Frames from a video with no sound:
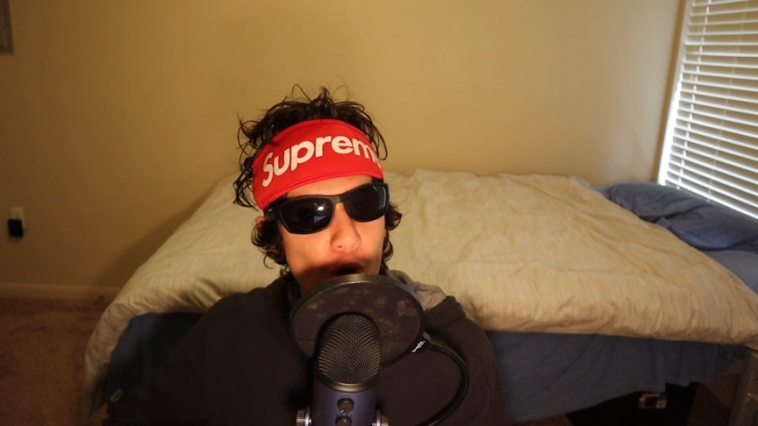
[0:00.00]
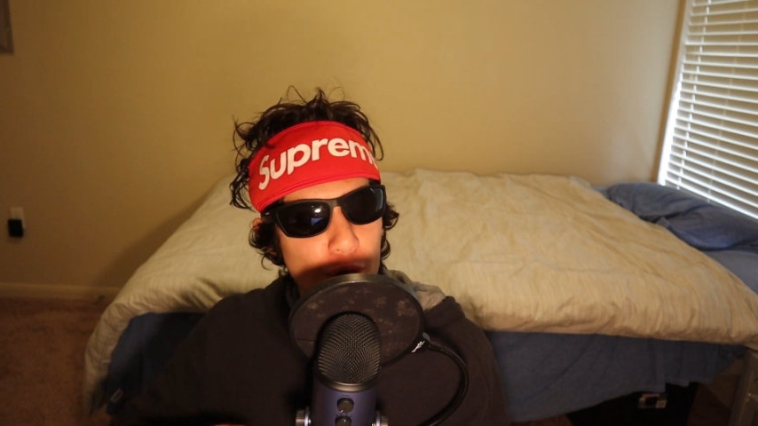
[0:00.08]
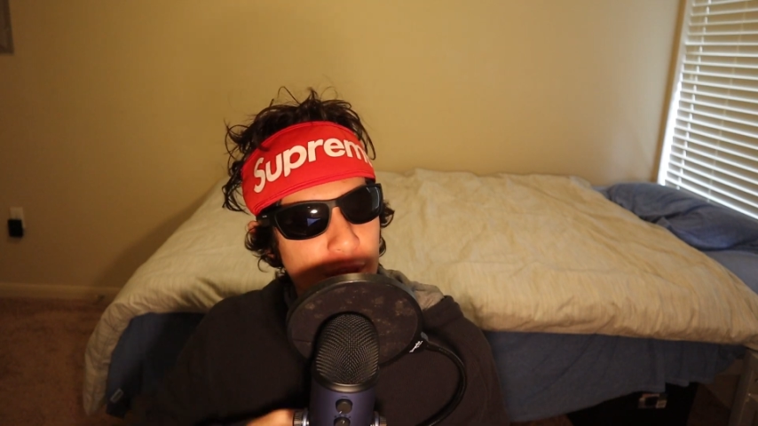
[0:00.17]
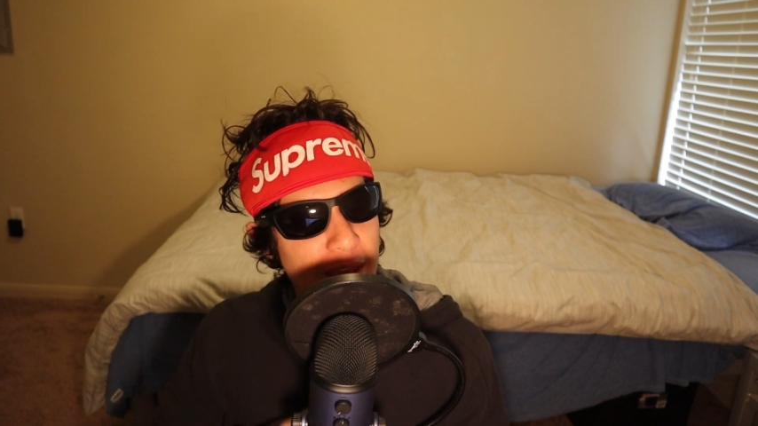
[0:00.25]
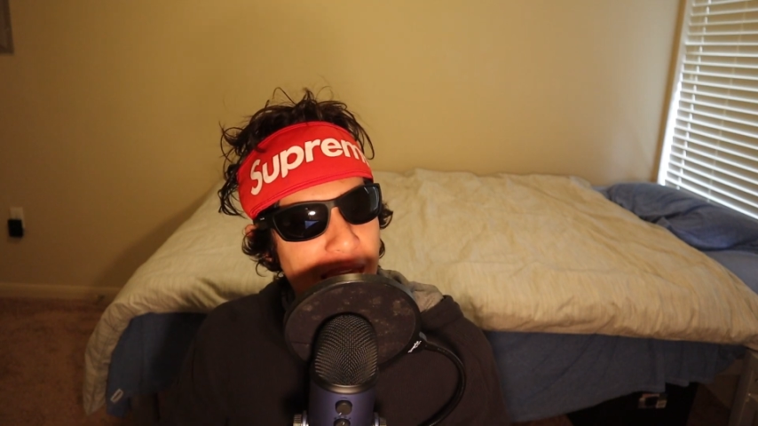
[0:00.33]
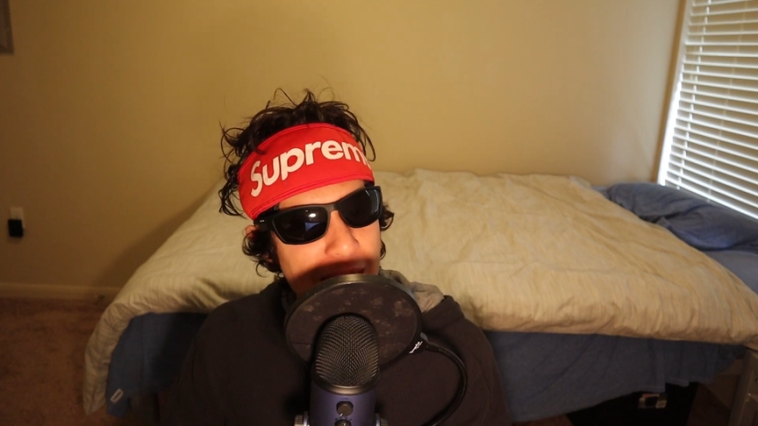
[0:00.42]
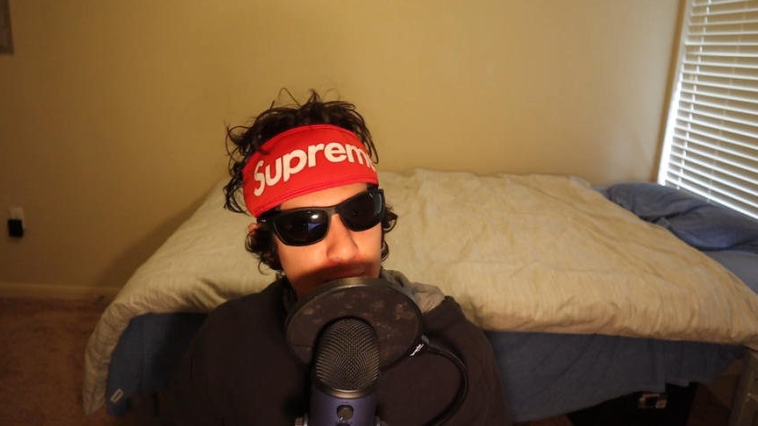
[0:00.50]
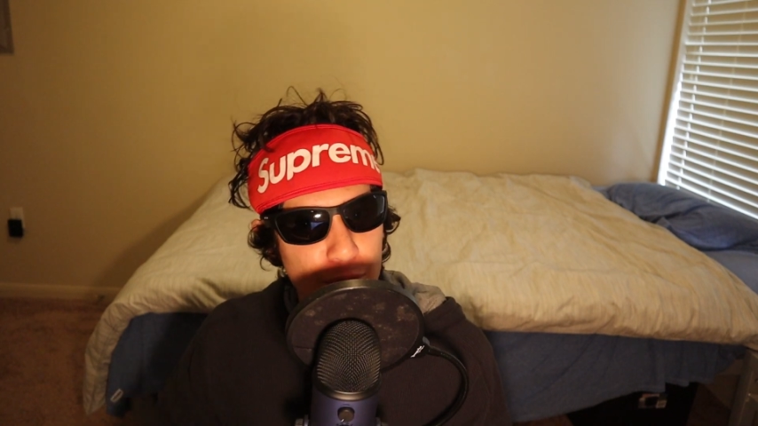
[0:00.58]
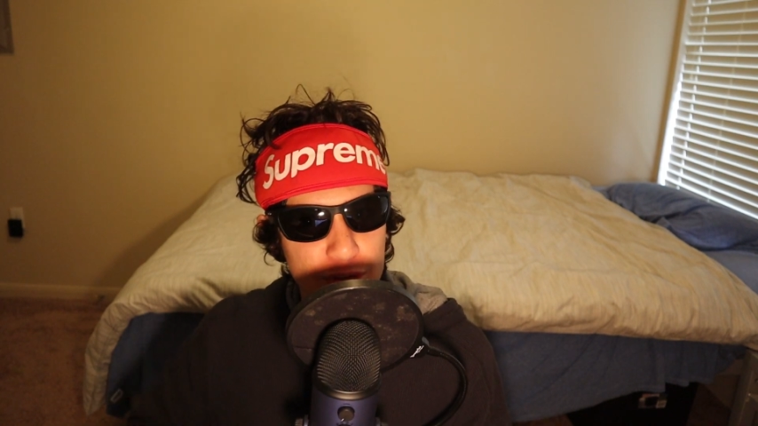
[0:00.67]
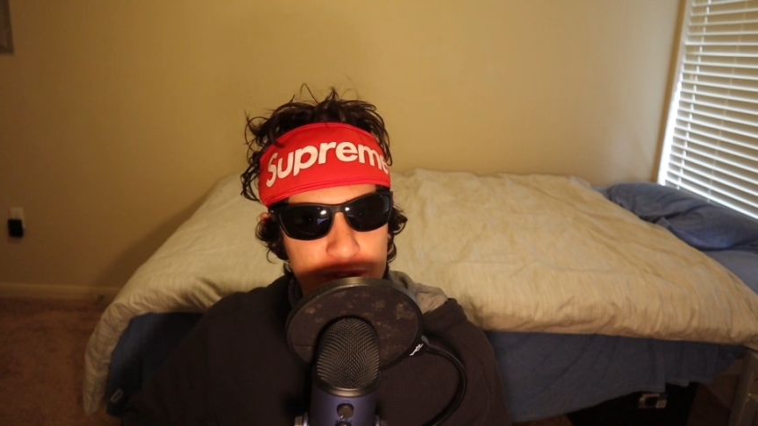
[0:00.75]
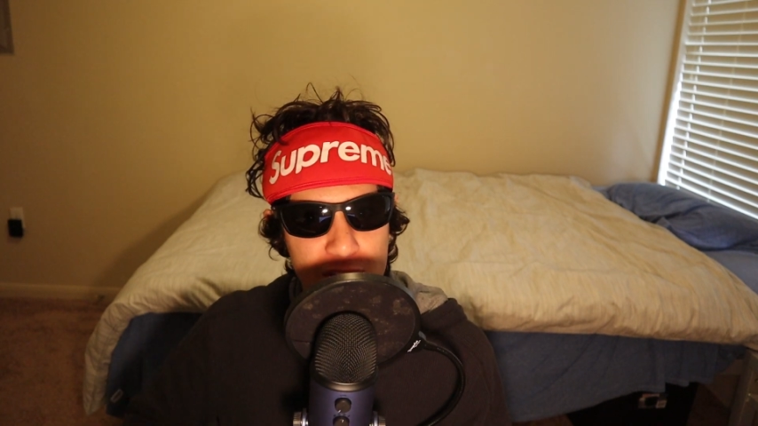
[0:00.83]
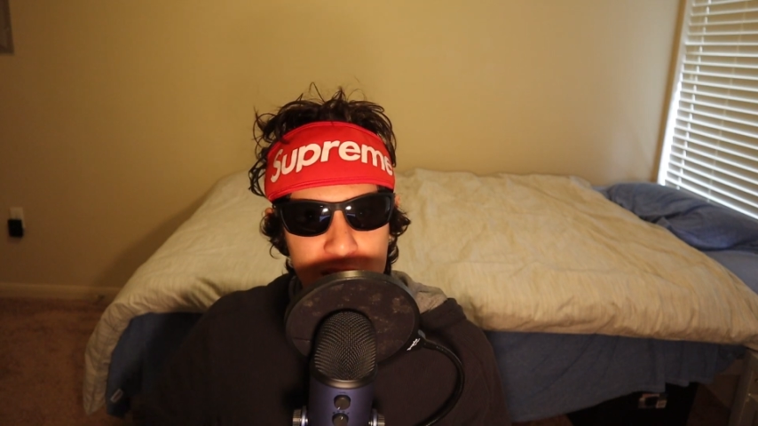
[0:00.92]
all the
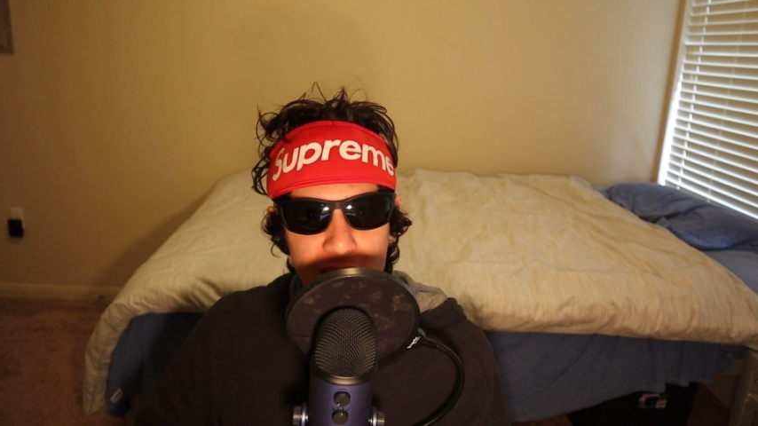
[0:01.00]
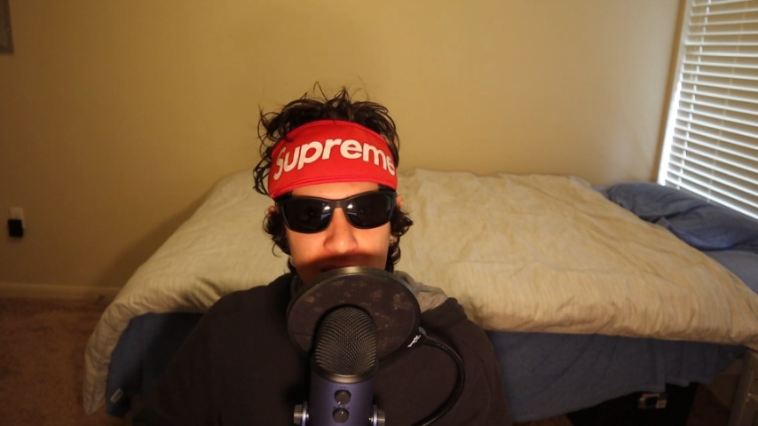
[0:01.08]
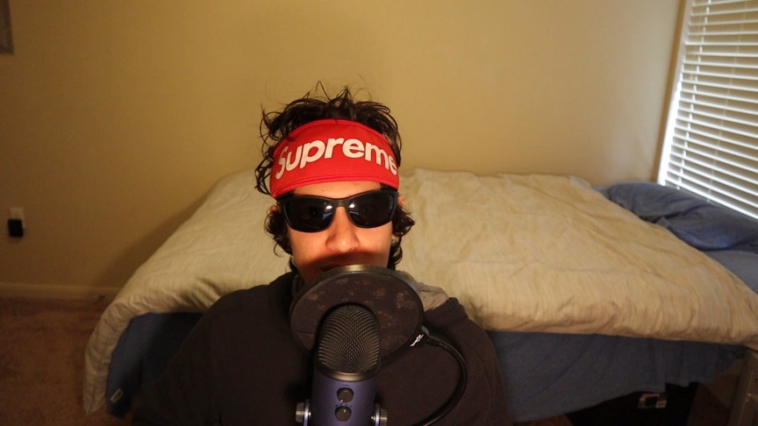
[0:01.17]
gamers,